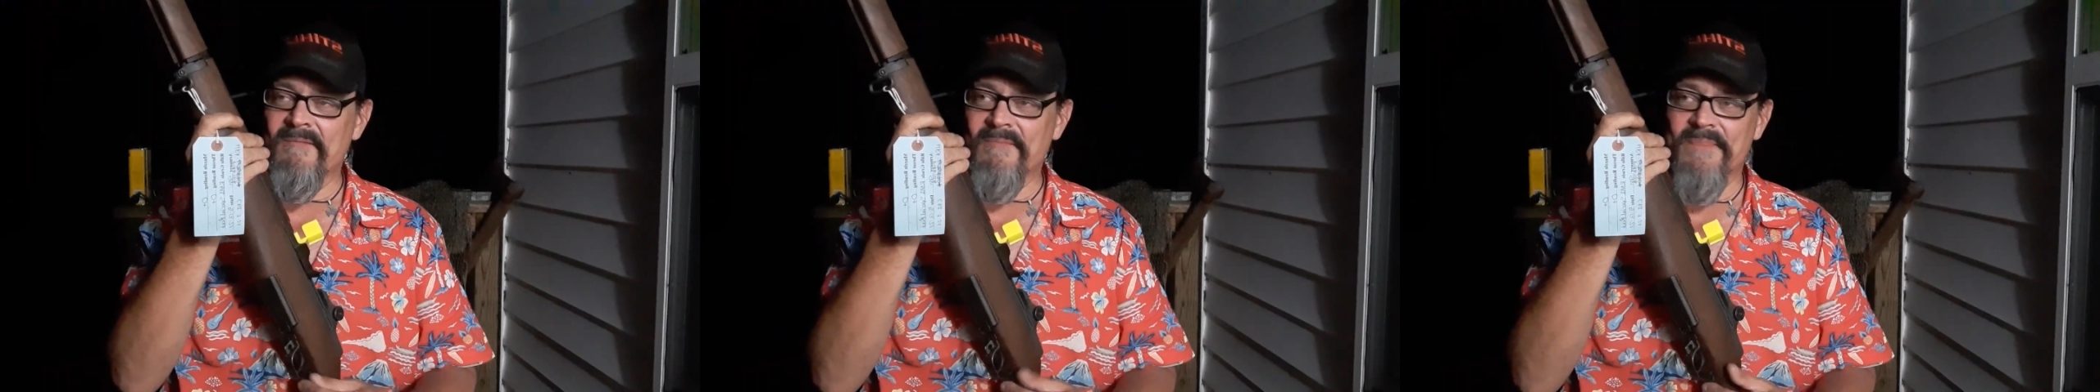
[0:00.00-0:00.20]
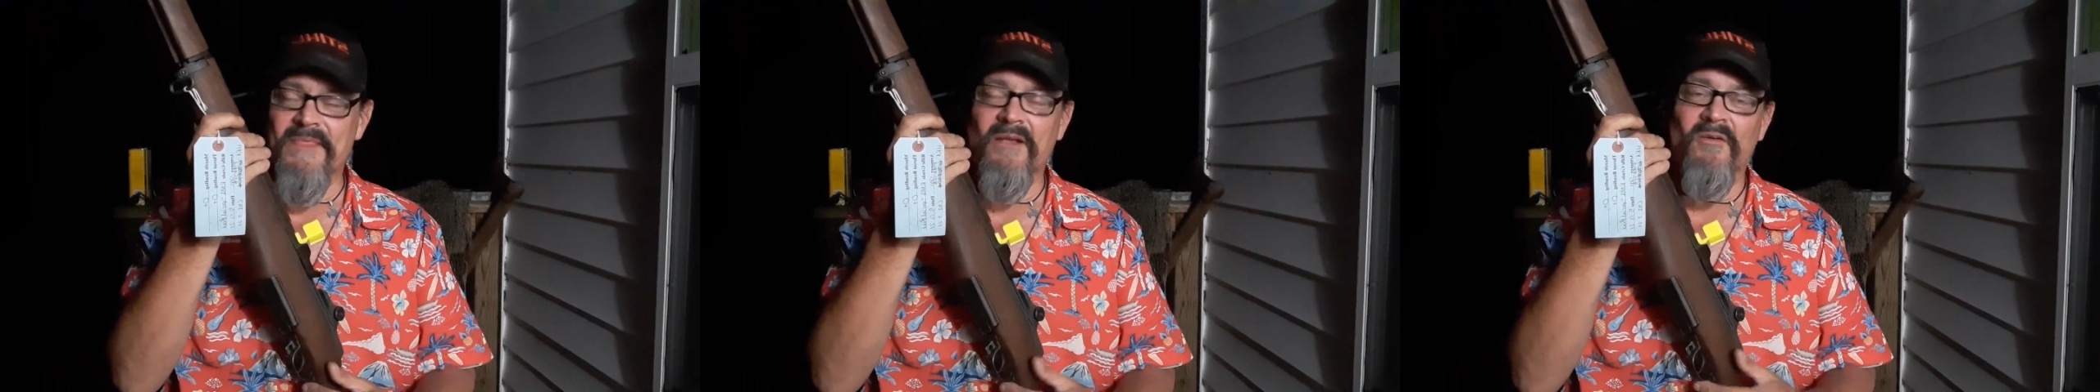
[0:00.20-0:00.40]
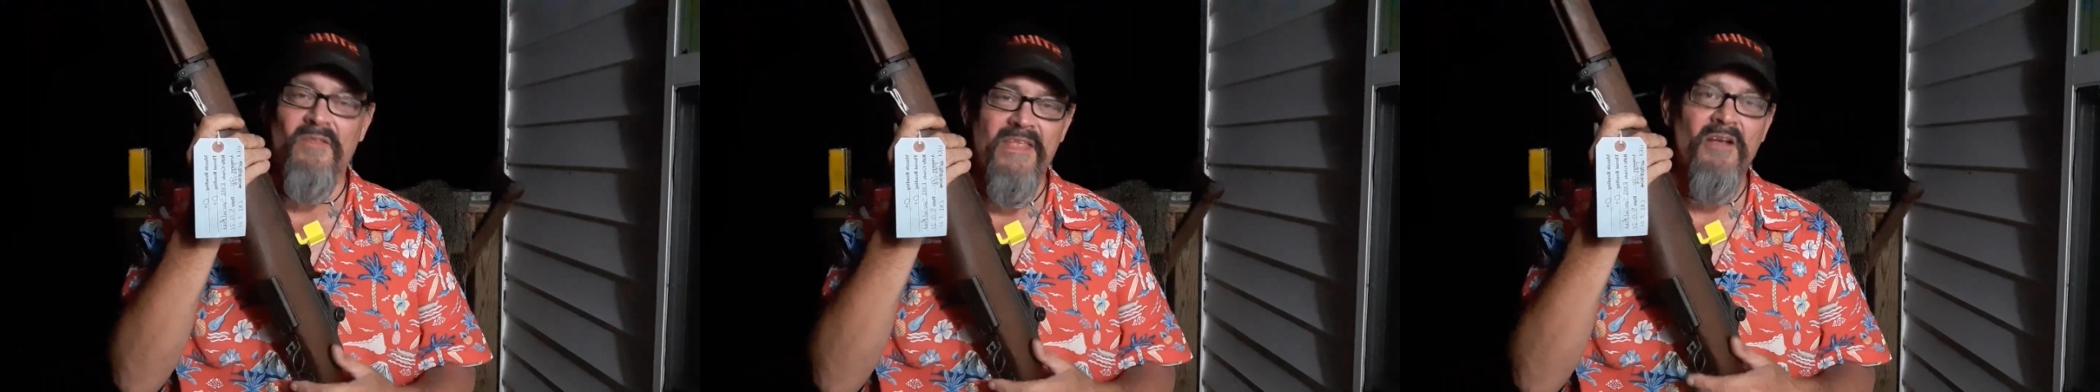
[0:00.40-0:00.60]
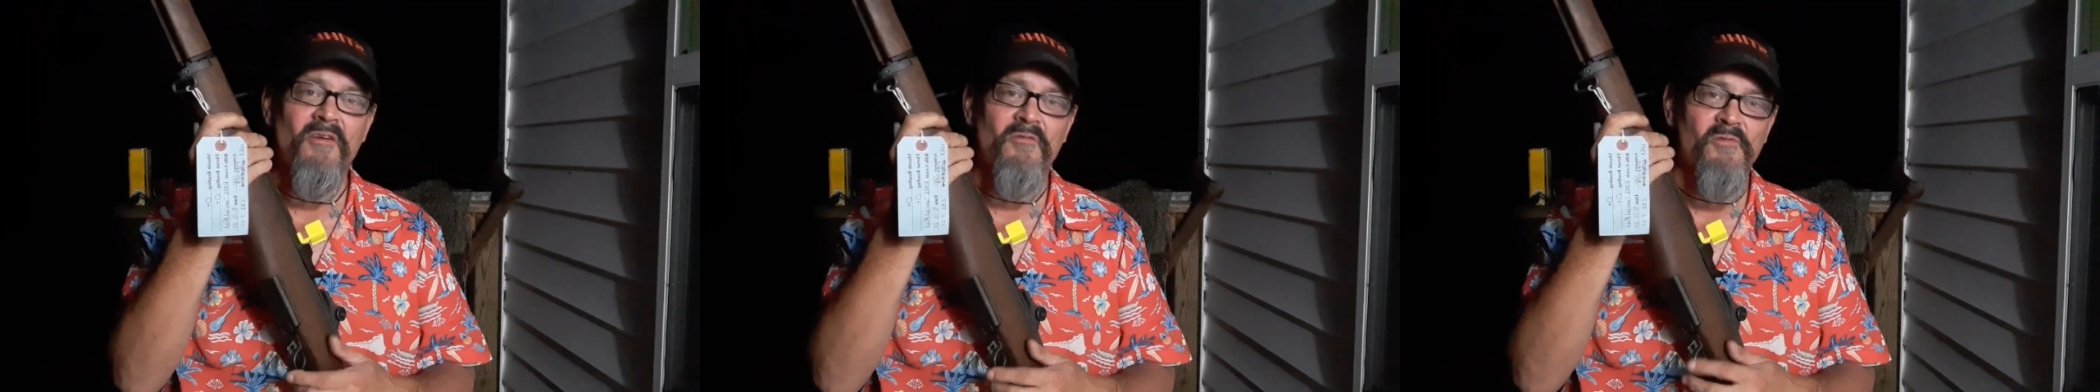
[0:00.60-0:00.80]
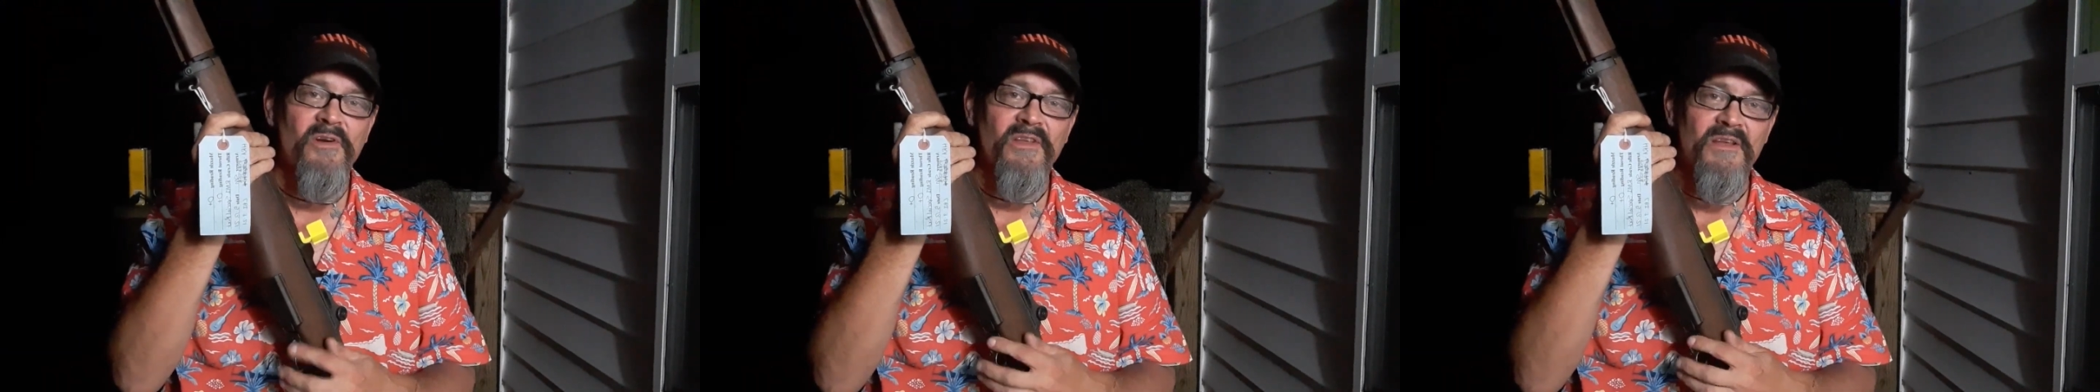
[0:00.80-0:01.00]
in
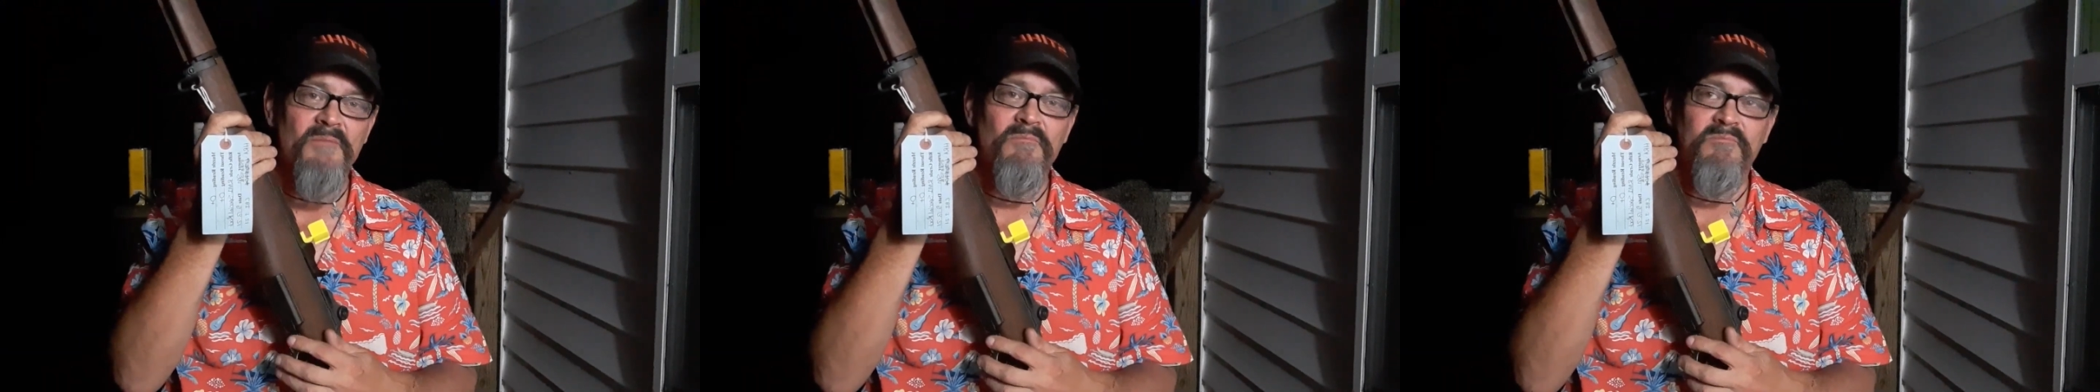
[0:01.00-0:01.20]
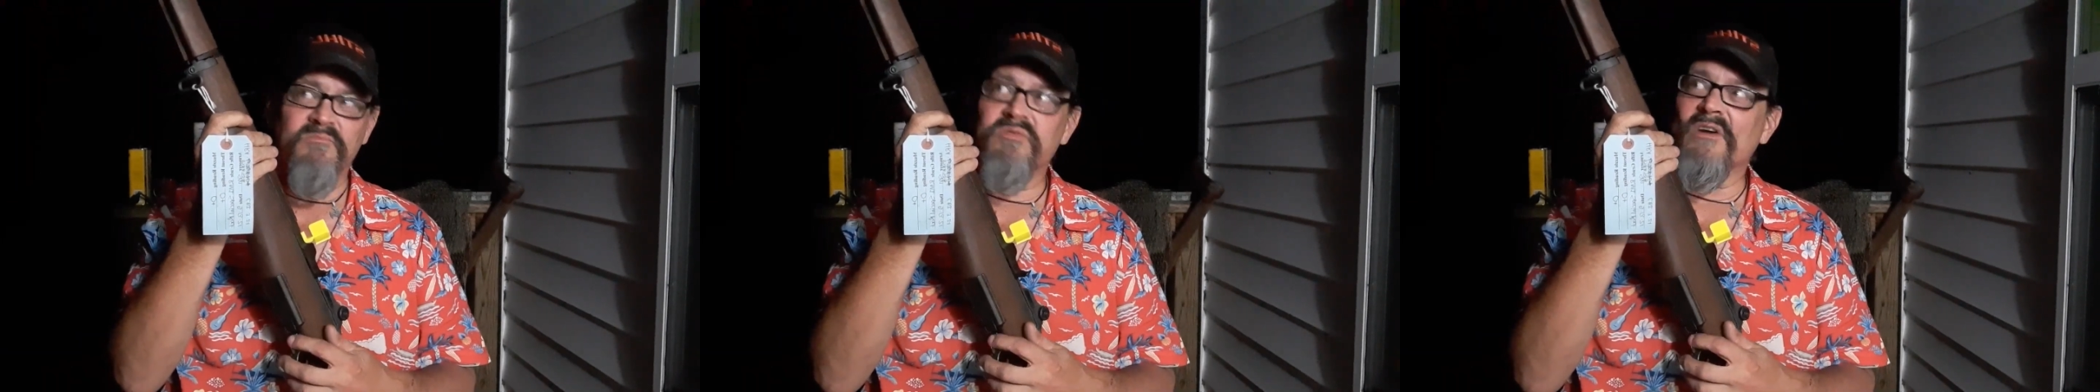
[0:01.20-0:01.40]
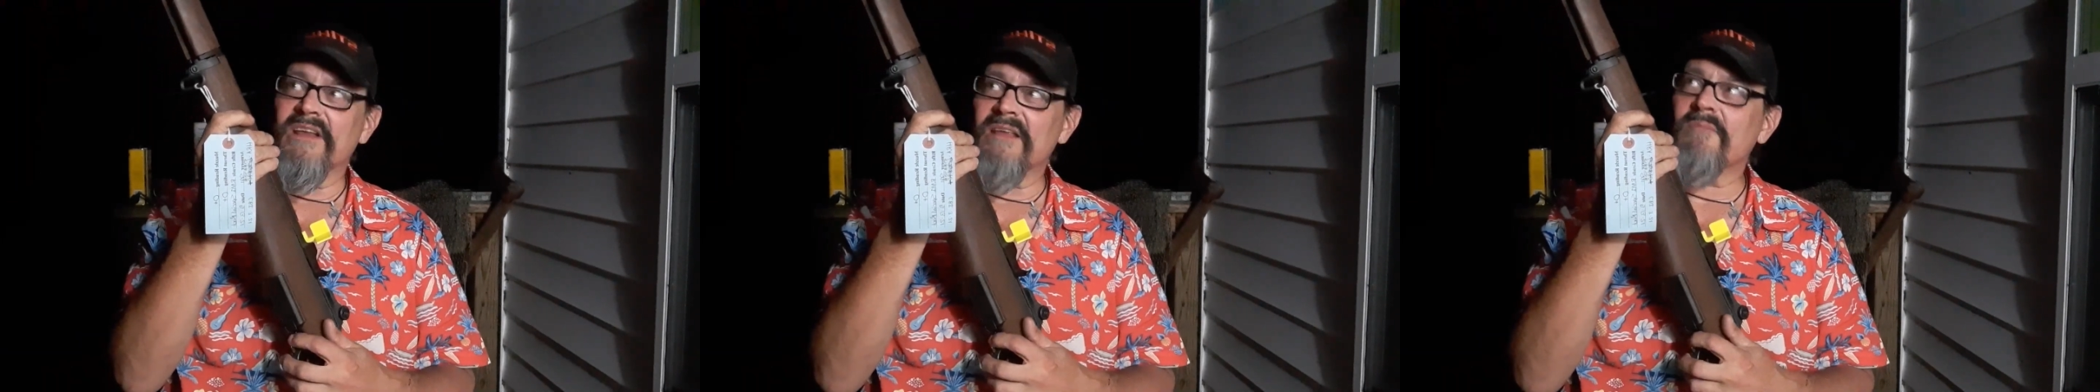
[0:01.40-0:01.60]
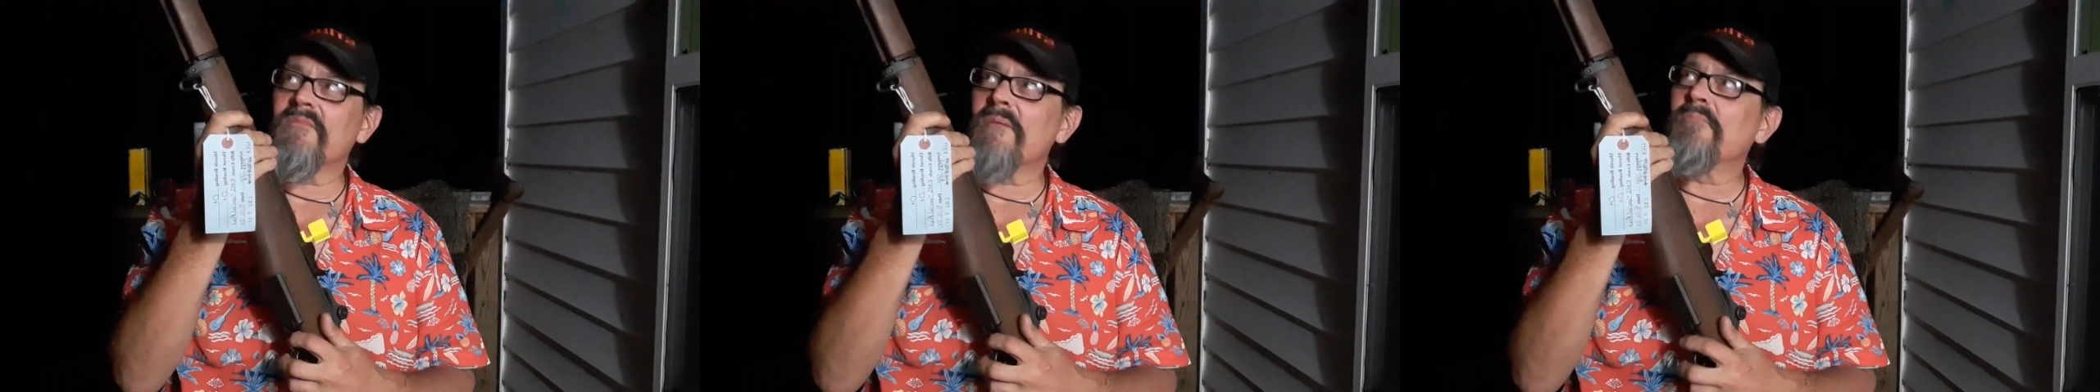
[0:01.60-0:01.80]
really pretty